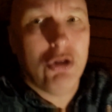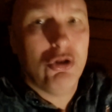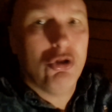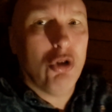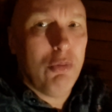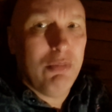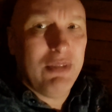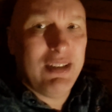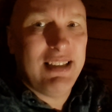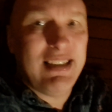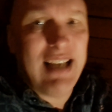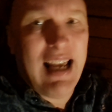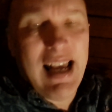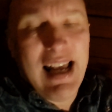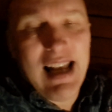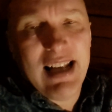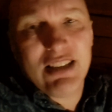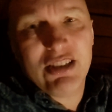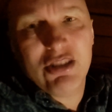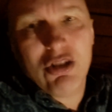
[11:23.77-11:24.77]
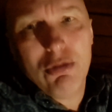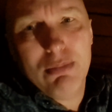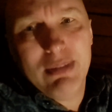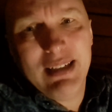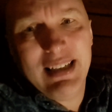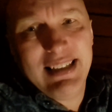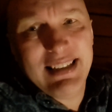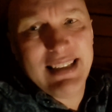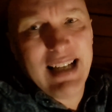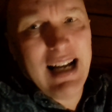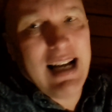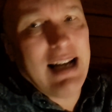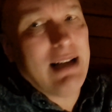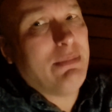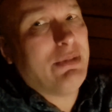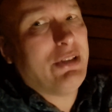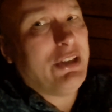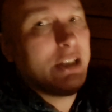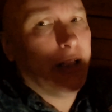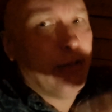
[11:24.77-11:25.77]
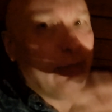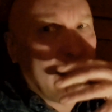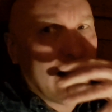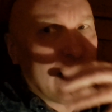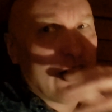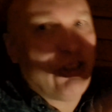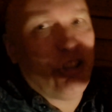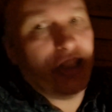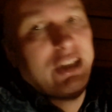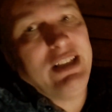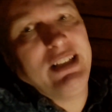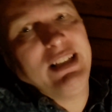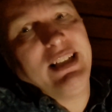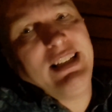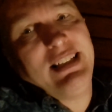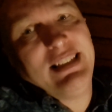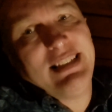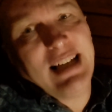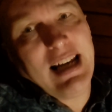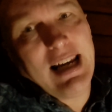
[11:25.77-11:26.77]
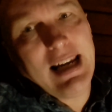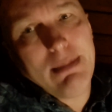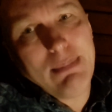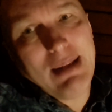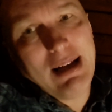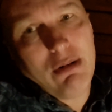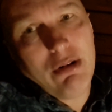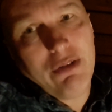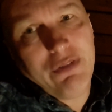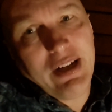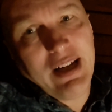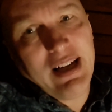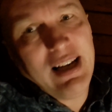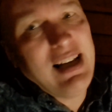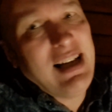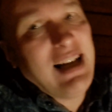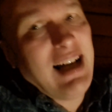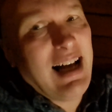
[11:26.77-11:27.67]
Jump stairs so many times you can make a drinking game out of it.